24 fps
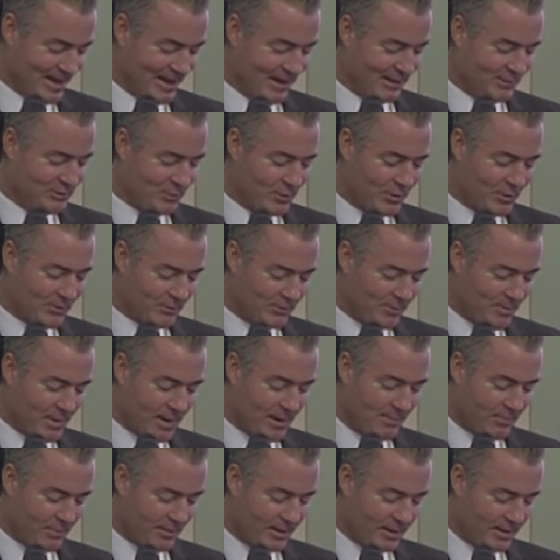It's worth
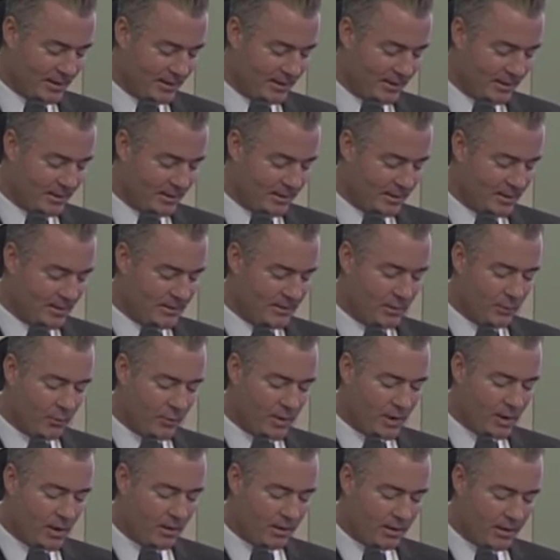remembering that
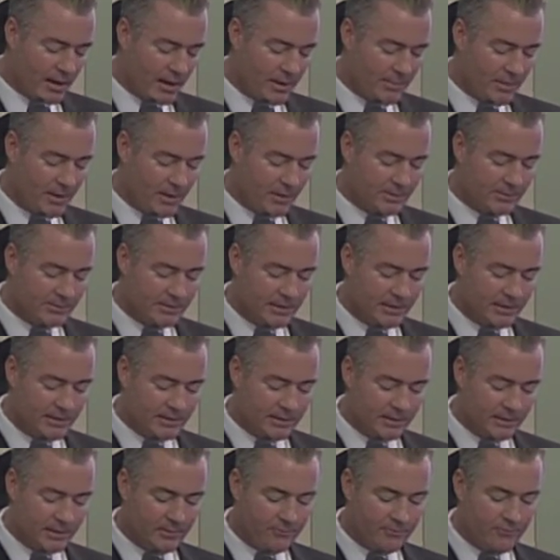we all came here seeking
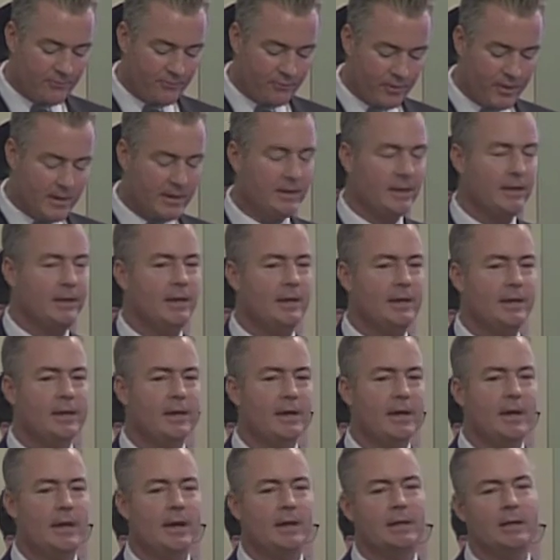to live freely
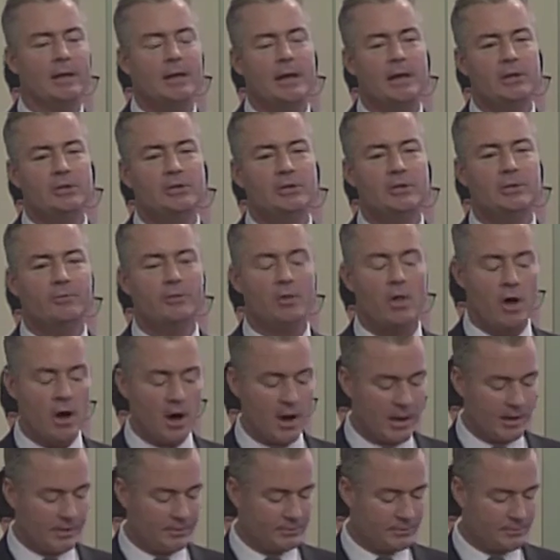in a nation of
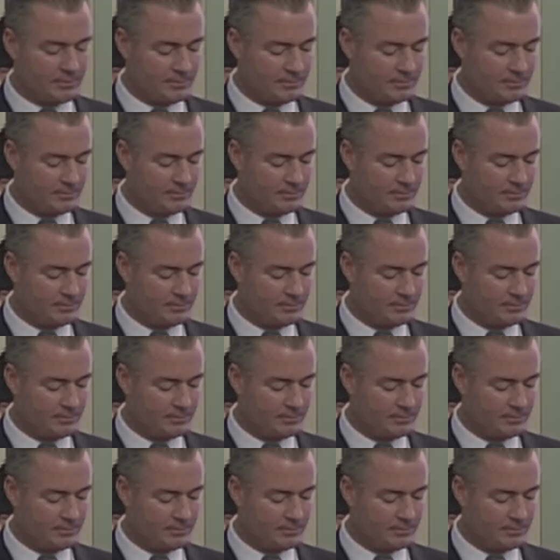laws,